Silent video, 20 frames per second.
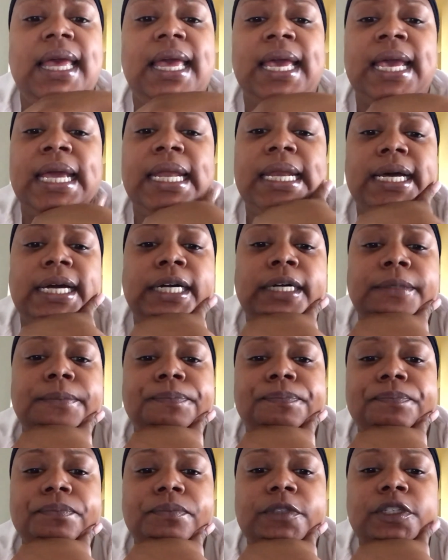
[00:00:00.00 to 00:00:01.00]
And,
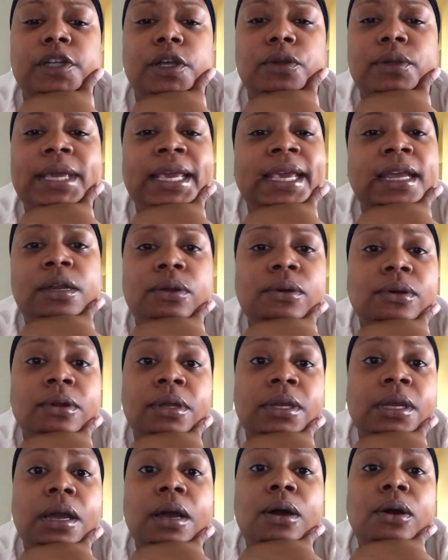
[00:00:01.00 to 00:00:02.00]
you can't do it
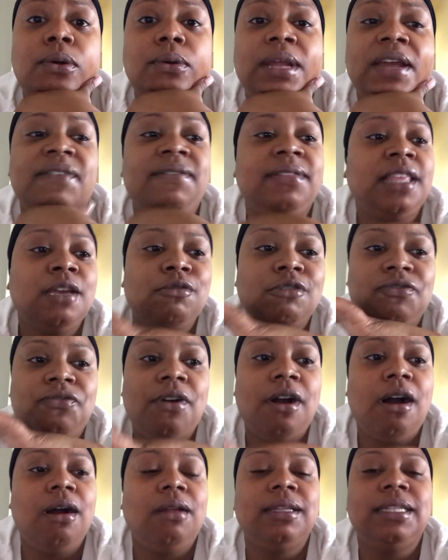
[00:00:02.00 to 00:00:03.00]
on your own. Everything will
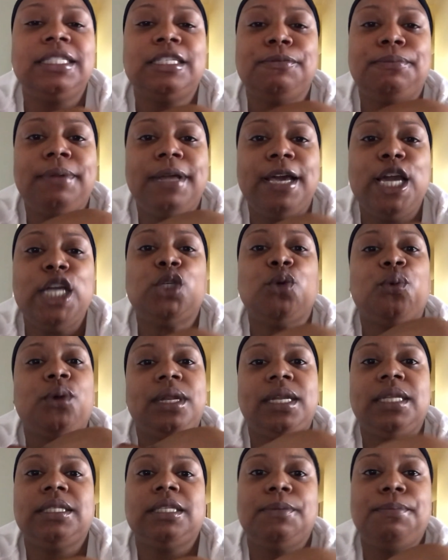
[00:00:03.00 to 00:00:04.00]
fall into place
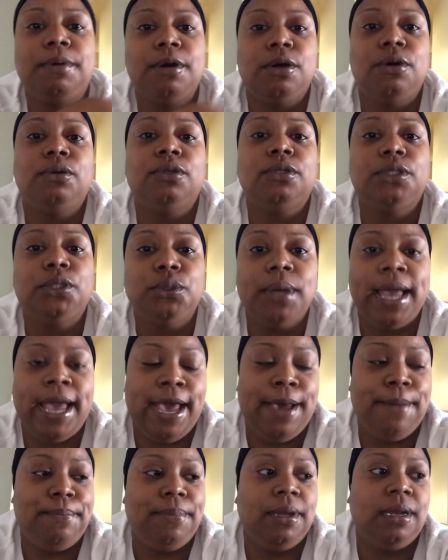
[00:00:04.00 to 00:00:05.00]
when it's supposed to
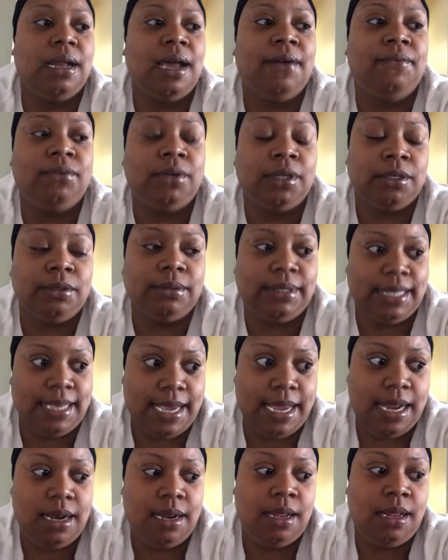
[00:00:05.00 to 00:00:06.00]
happen. I've learned
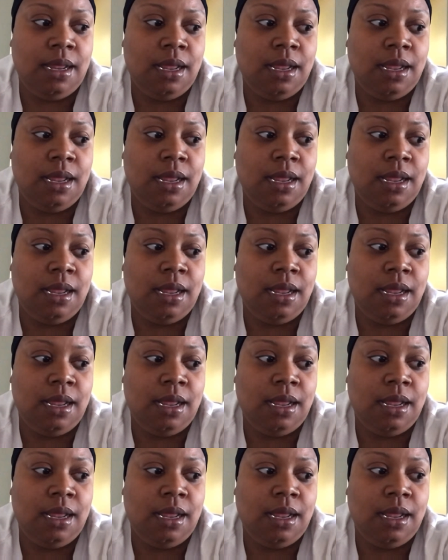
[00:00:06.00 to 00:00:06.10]
that.